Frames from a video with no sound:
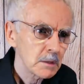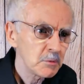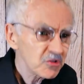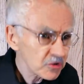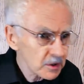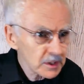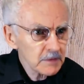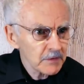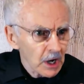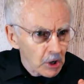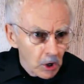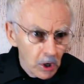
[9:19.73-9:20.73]
We should leave
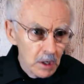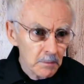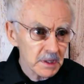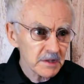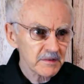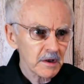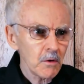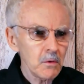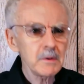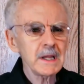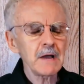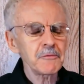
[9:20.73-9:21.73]
our comments
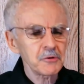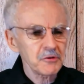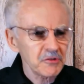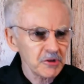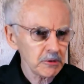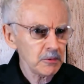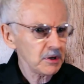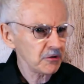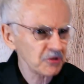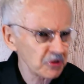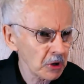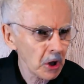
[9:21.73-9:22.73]
only after
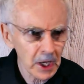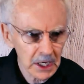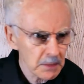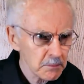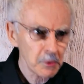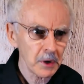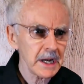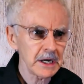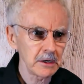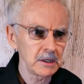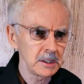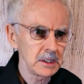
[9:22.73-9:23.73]
serious thought and
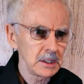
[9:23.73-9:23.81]
prayer,